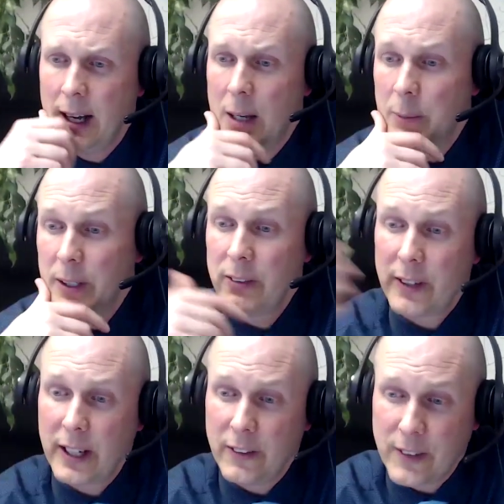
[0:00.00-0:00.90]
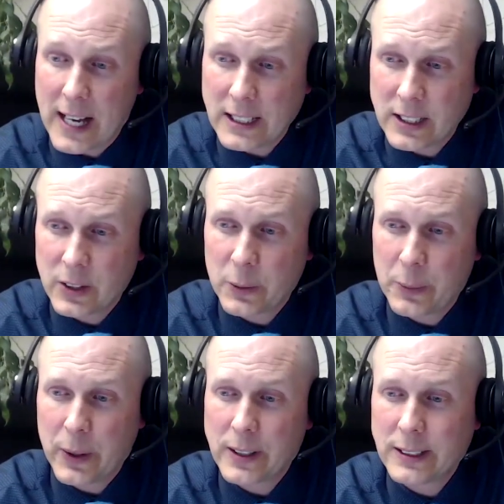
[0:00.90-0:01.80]
I believe I have vascular
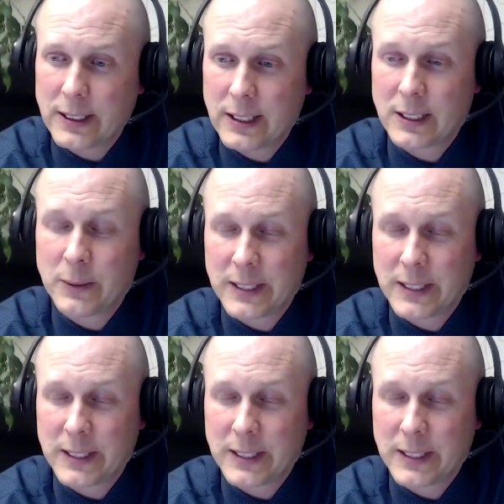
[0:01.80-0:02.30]
Parkinsonism.